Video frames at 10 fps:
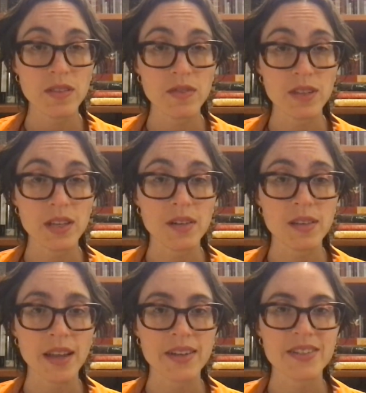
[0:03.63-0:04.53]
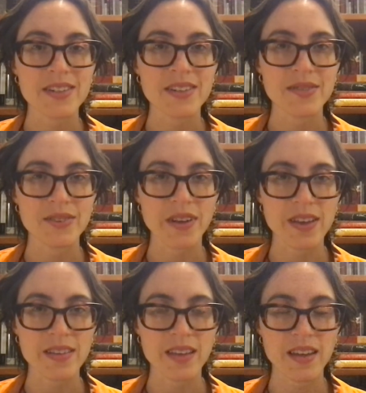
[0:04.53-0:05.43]
video lecture for
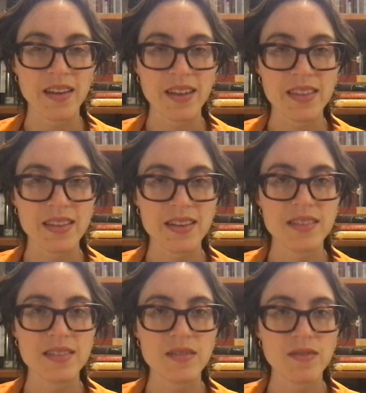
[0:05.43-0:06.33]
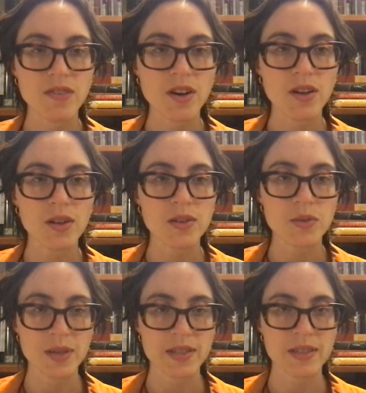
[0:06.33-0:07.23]
Healthcare Ethics, Fall
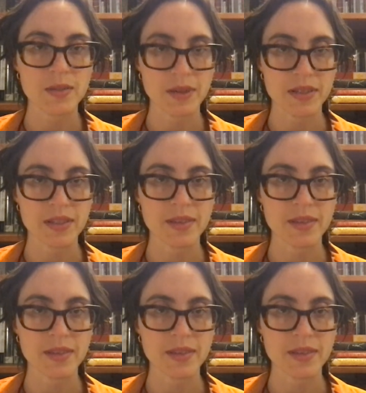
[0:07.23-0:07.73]
2020.